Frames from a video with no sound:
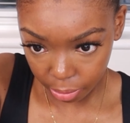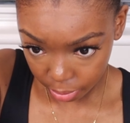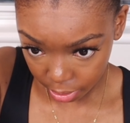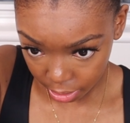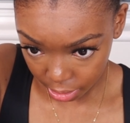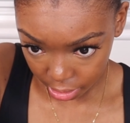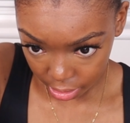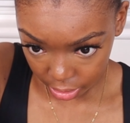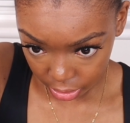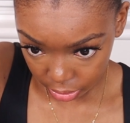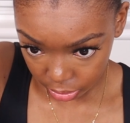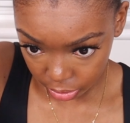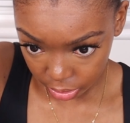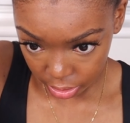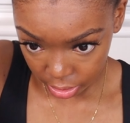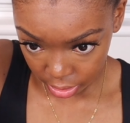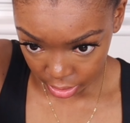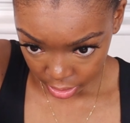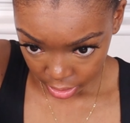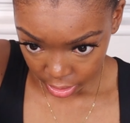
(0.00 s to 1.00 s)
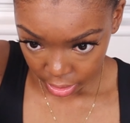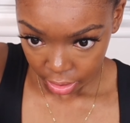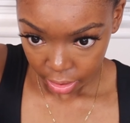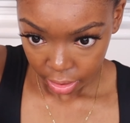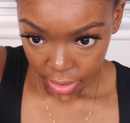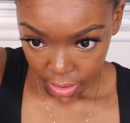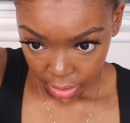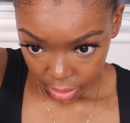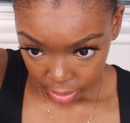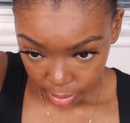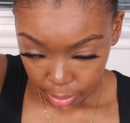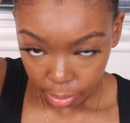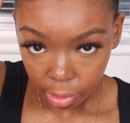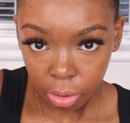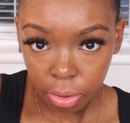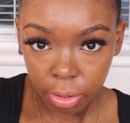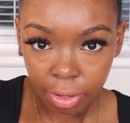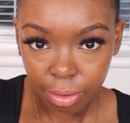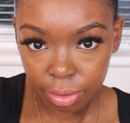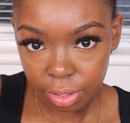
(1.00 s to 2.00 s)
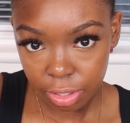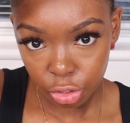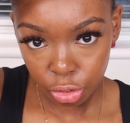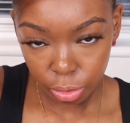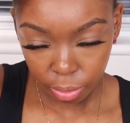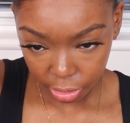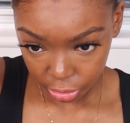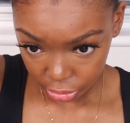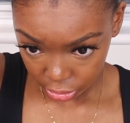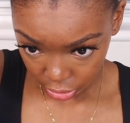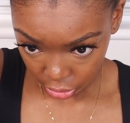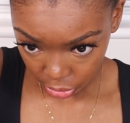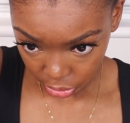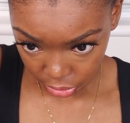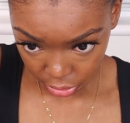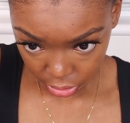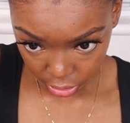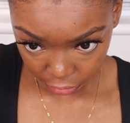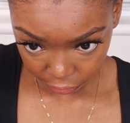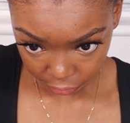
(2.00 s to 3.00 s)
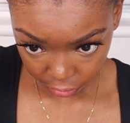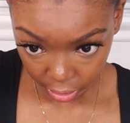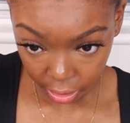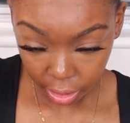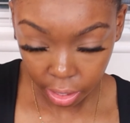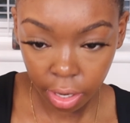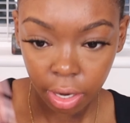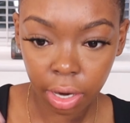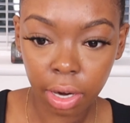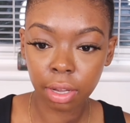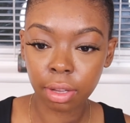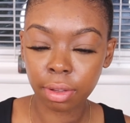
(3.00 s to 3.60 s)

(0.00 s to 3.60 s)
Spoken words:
We got a little molehill situation going on over here.